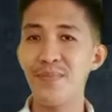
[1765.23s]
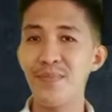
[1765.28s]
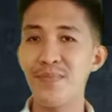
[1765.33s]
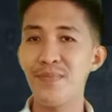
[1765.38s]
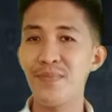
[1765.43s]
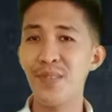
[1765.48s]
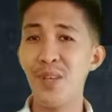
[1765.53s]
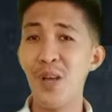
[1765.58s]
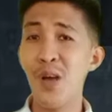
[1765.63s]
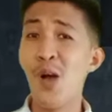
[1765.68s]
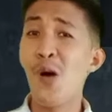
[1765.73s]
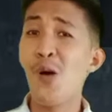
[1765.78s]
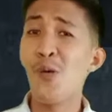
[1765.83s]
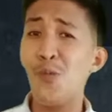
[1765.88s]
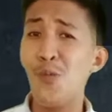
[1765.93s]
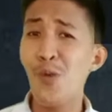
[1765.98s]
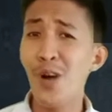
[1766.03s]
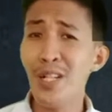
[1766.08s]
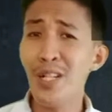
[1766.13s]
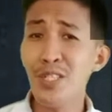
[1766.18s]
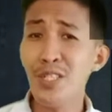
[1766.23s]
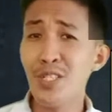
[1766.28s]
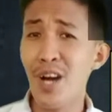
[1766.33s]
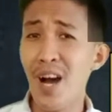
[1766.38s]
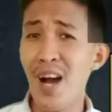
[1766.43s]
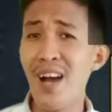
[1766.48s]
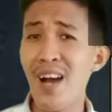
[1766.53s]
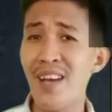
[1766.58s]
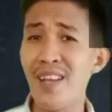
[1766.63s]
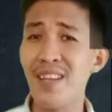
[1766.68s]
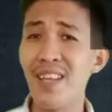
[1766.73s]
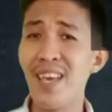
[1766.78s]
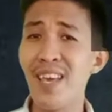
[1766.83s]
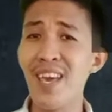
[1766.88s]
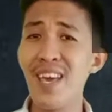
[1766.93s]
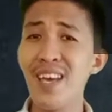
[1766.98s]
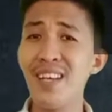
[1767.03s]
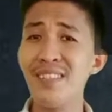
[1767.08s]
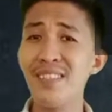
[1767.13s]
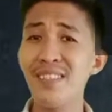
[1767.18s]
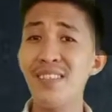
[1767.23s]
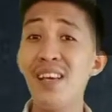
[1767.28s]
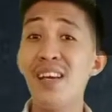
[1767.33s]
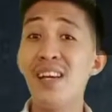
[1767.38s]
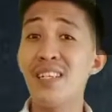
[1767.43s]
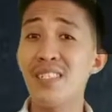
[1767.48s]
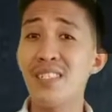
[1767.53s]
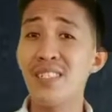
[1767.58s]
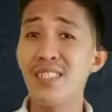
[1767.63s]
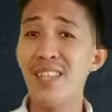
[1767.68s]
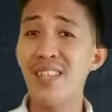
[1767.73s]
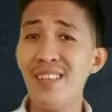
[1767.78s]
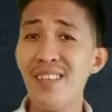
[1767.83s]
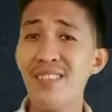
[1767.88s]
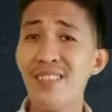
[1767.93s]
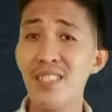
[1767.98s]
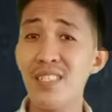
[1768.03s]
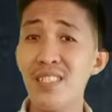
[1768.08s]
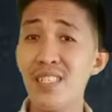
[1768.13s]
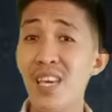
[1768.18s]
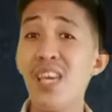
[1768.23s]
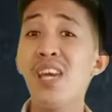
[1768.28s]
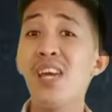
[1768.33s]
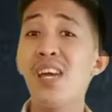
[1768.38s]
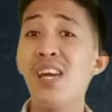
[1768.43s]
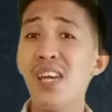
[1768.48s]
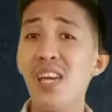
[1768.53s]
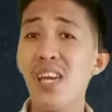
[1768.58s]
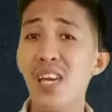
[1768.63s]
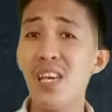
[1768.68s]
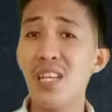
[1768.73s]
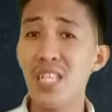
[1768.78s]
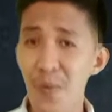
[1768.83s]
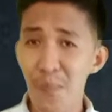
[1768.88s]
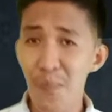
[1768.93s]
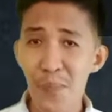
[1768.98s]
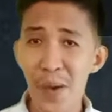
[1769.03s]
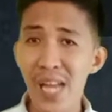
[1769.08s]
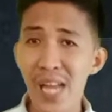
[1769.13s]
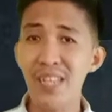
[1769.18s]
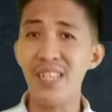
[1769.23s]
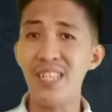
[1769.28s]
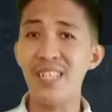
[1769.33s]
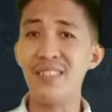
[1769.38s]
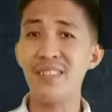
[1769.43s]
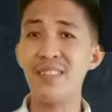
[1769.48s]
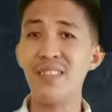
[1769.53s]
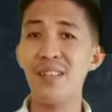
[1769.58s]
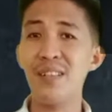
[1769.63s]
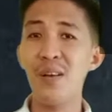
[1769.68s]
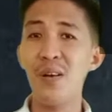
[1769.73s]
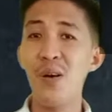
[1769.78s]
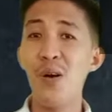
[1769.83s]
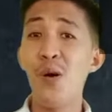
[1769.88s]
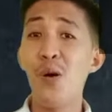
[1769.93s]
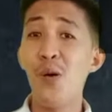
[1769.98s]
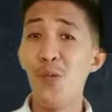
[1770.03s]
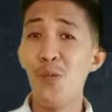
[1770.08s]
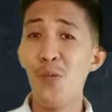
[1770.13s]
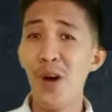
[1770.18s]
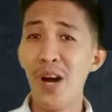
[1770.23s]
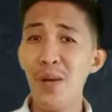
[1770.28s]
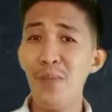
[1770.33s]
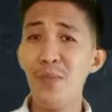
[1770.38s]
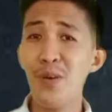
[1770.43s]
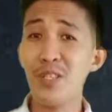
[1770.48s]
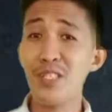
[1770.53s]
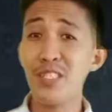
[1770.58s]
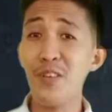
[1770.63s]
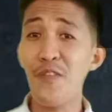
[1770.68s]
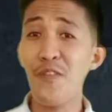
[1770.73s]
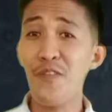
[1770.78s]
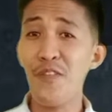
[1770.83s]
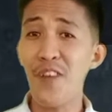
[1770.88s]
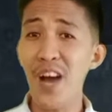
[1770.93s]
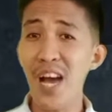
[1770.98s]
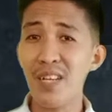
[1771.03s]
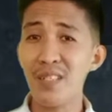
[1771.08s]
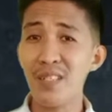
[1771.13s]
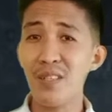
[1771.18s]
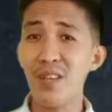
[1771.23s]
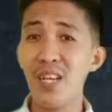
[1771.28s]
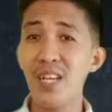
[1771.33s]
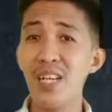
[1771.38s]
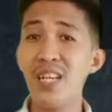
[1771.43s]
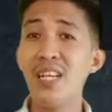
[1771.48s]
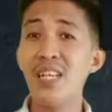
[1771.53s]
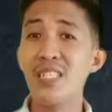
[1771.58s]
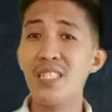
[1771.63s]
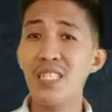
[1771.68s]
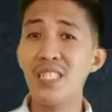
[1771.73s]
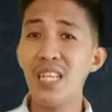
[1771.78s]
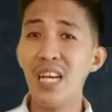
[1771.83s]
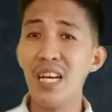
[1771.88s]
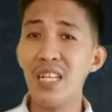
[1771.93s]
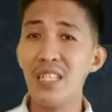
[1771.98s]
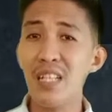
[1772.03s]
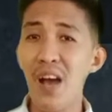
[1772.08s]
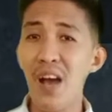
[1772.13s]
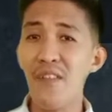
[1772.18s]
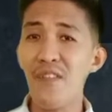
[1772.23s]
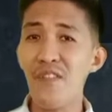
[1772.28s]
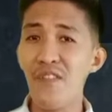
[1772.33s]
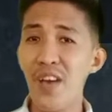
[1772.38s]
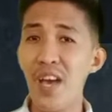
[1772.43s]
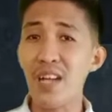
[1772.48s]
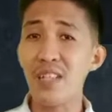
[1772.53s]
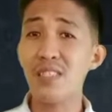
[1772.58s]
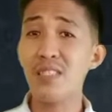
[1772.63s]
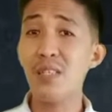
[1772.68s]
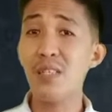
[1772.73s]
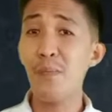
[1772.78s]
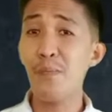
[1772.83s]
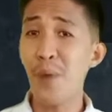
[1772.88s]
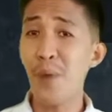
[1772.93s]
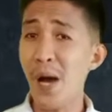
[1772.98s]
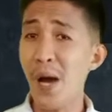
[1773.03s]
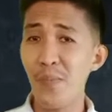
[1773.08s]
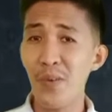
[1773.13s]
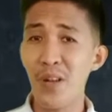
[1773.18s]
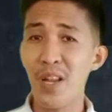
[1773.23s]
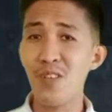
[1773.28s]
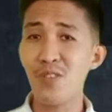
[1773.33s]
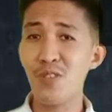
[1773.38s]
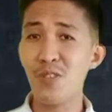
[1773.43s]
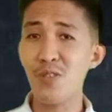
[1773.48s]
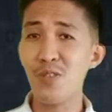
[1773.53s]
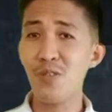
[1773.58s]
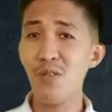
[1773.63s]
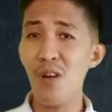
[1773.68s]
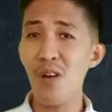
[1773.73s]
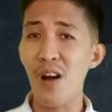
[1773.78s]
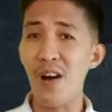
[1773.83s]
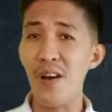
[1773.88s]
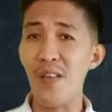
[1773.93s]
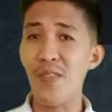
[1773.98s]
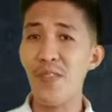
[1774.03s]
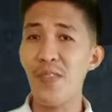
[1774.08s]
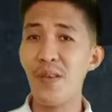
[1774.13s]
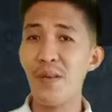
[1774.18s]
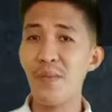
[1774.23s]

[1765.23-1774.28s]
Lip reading: Well done! It's density dependent. What about the factor that affects the population growth?